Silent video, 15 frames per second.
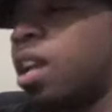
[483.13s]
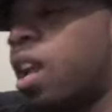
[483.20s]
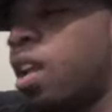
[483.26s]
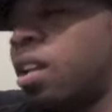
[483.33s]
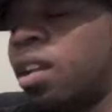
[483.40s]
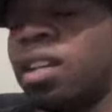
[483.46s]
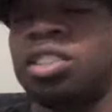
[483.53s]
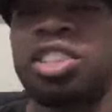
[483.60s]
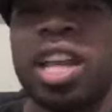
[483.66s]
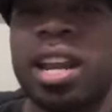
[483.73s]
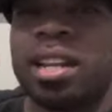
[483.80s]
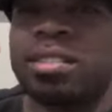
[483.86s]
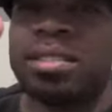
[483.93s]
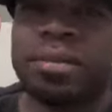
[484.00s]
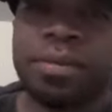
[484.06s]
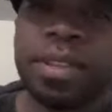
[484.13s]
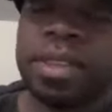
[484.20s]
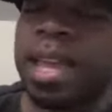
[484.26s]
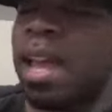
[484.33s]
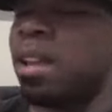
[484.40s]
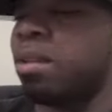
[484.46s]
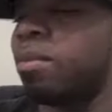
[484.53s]
and uh, shout out to
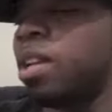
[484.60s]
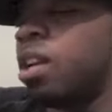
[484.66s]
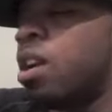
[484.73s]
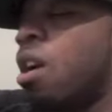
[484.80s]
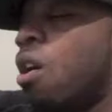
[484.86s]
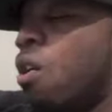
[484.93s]
Fifth Element.